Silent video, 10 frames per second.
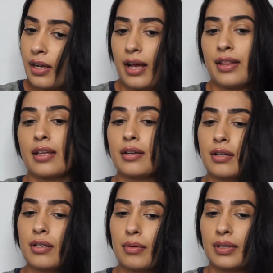And then
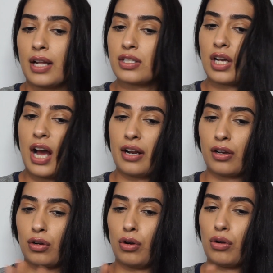when that's kind
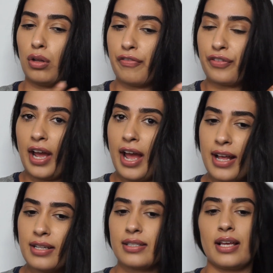of gone off your
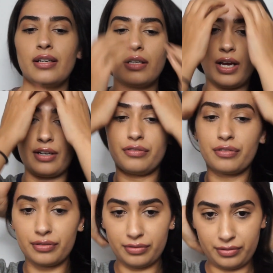hands, then kind of
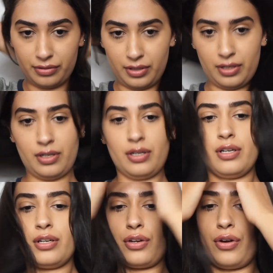
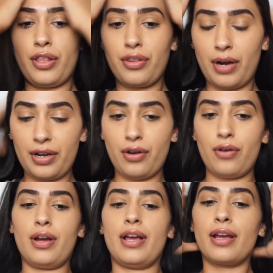go throughout your
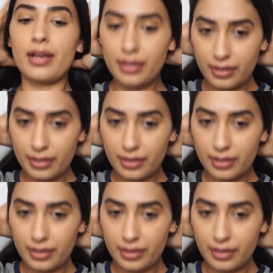whole hair.